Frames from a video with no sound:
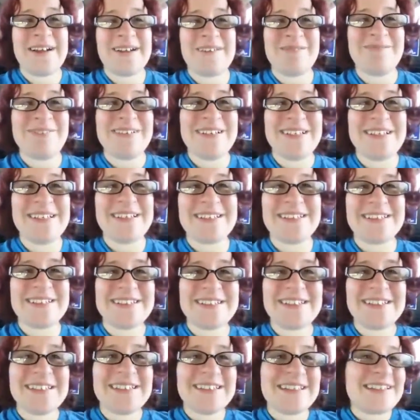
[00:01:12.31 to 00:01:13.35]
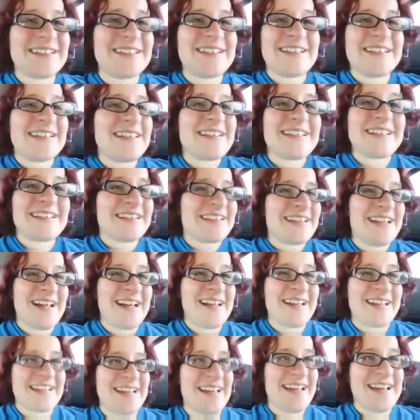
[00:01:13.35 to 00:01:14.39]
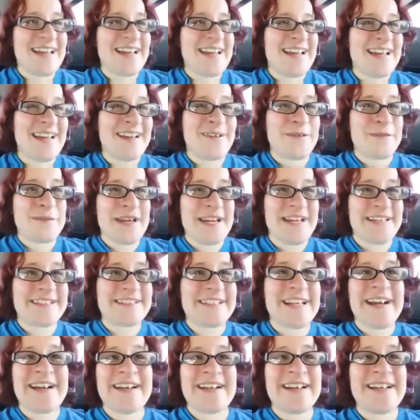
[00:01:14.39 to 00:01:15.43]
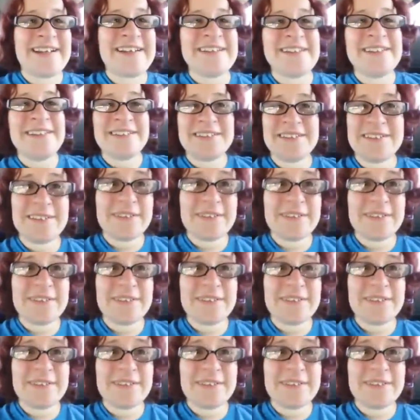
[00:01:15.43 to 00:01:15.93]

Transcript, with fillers: Um, like, it'll be exciting.